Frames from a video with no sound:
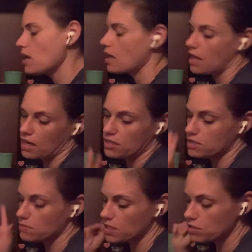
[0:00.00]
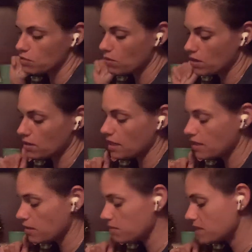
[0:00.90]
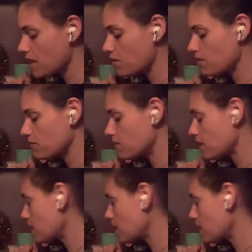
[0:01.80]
and it just makes you want to lay them down, I feel like,